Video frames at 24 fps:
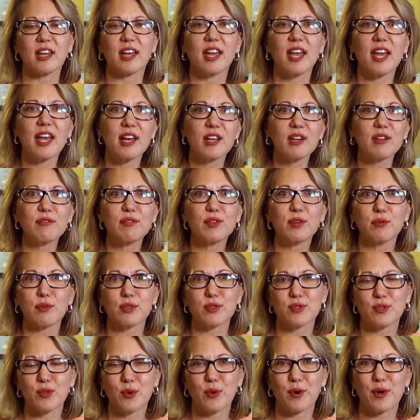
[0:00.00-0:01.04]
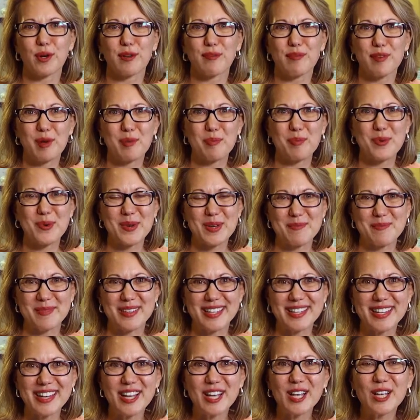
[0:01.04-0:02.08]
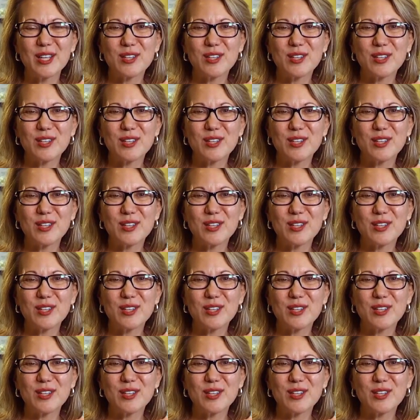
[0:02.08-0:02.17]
ahead of the restorative appointment